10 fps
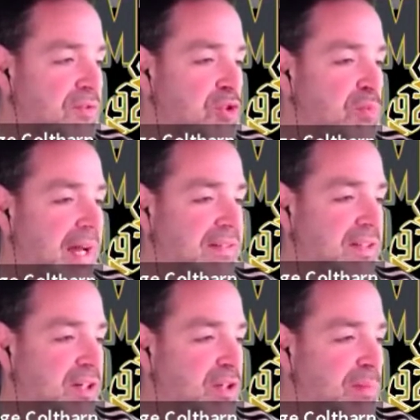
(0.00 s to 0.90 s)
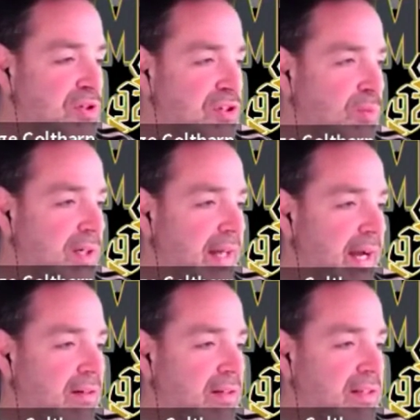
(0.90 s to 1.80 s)
backs in there, you motion one
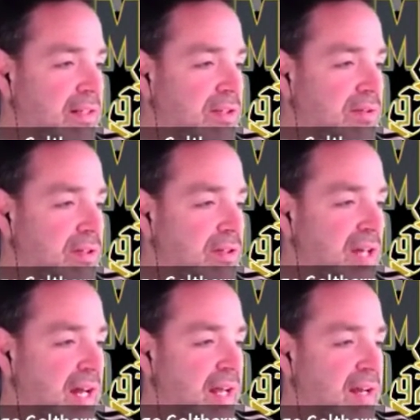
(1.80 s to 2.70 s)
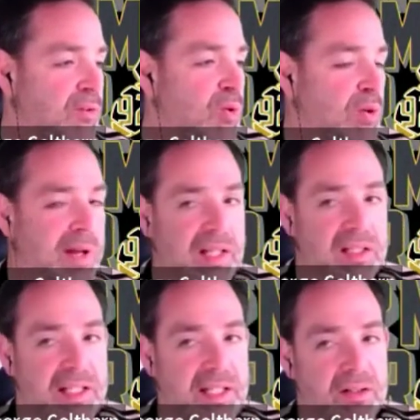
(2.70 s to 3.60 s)
out, and then you kind of have quarterback
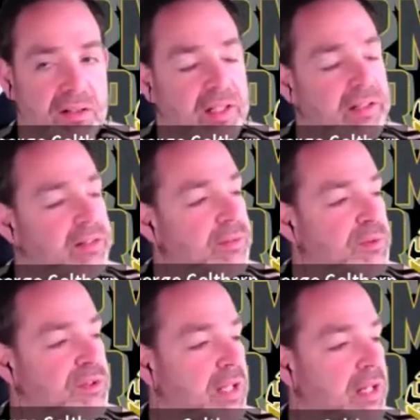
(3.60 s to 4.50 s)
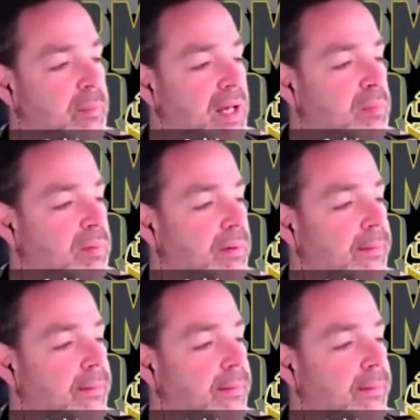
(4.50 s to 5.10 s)
lead on that deal, which is not a bad play.